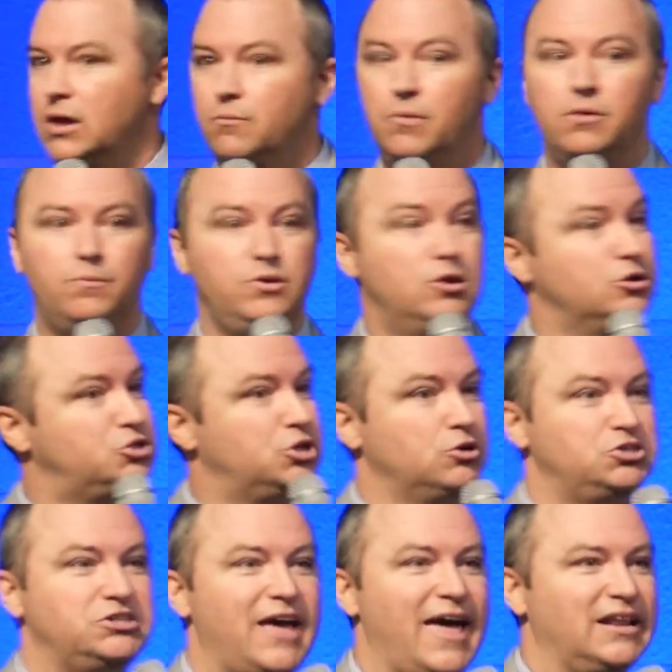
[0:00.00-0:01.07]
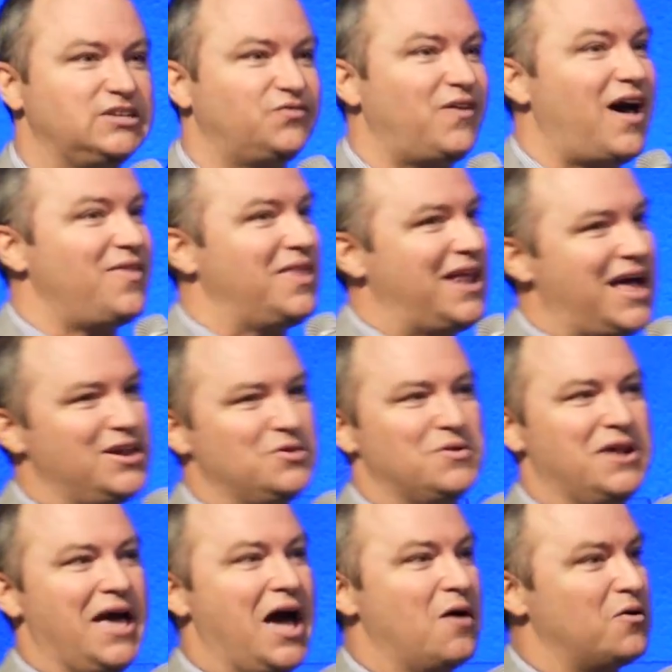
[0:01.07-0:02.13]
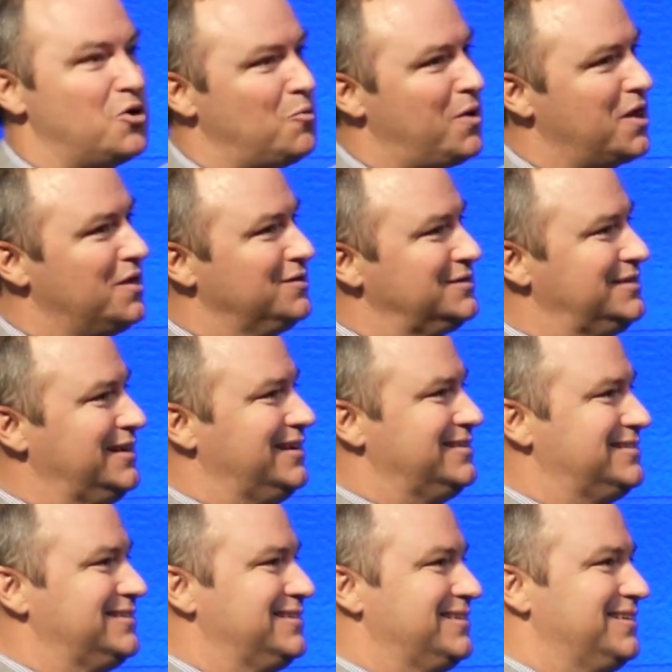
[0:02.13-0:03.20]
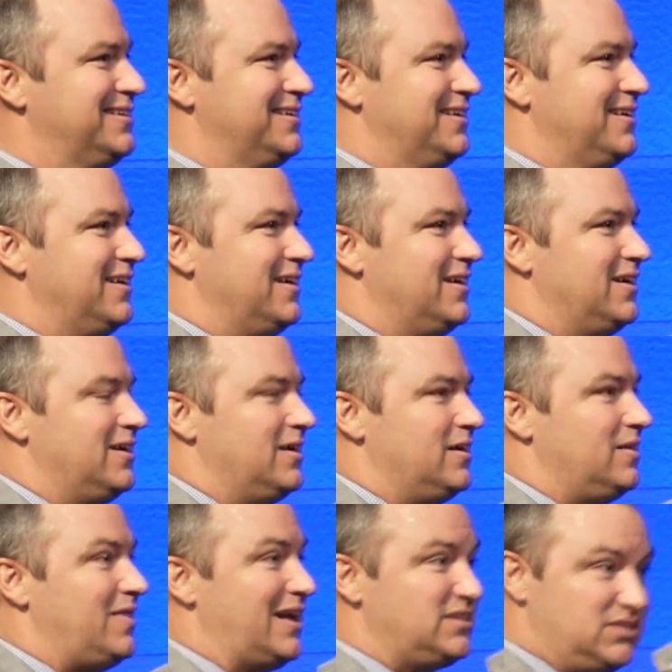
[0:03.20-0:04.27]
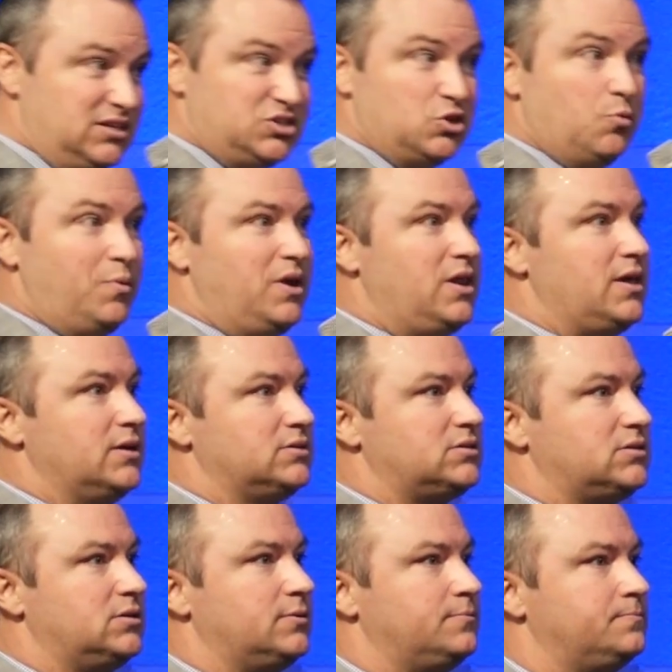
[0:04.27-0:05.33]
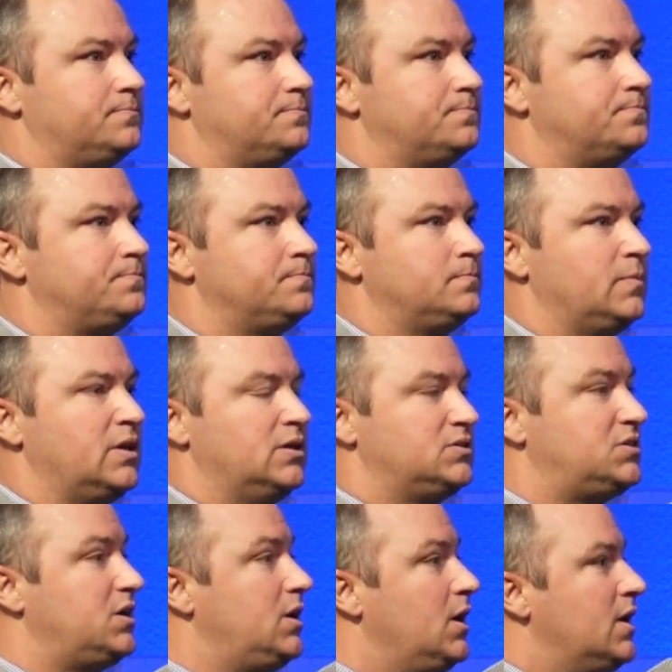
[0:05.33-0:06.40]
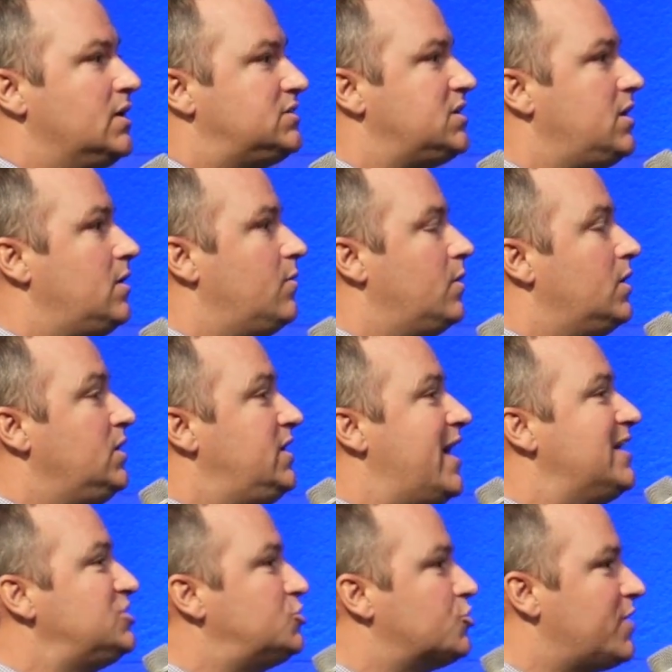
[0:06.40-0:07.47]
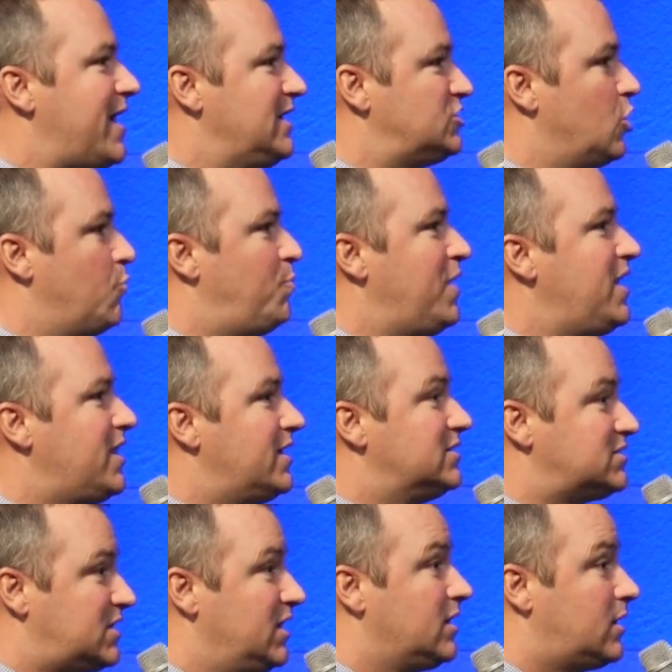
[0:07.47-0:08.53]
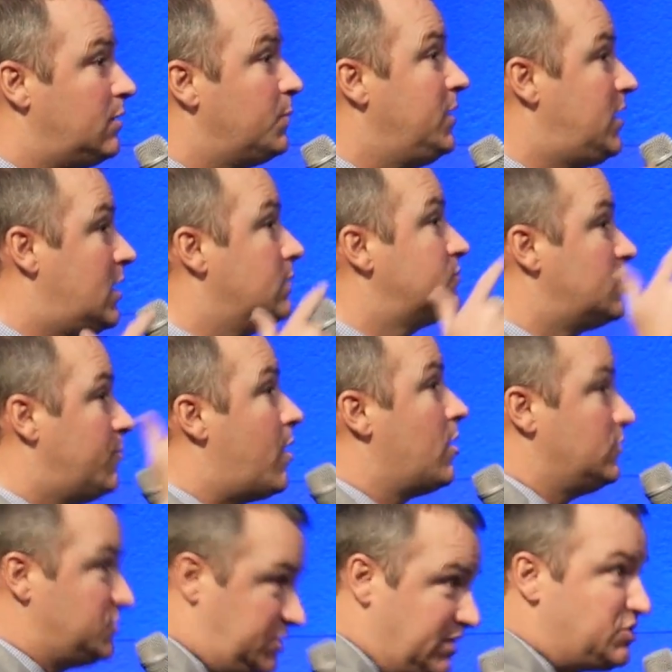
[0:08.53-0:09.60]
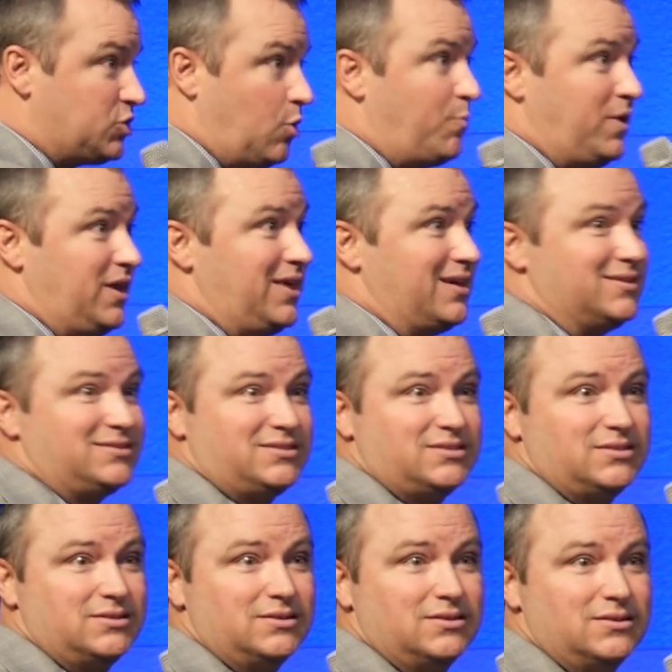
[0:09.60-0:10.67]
But you're so satisfied that I do an hour, nobody else does. That's disobedience. See, yesterday's obedience can become tomorrow's disobedience.